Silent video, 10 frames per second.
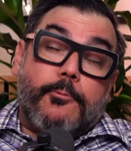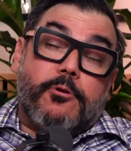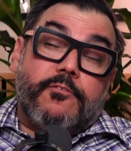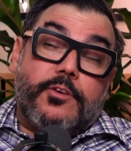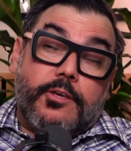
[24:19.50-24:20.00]

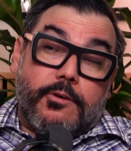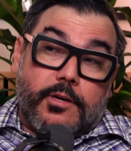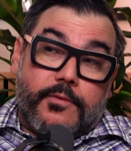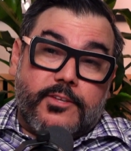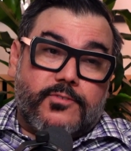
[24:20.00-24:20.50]
review,
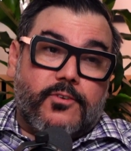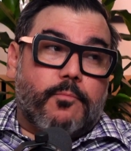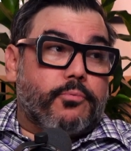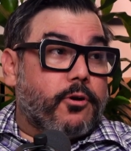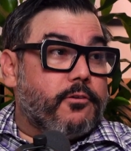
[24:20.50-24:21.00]
if it's for a
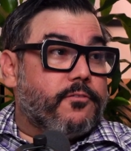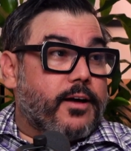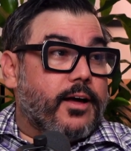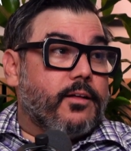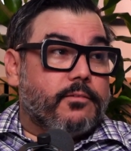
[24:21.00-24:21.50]

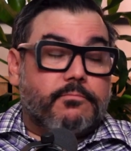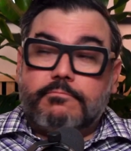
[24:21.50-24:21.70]
profile,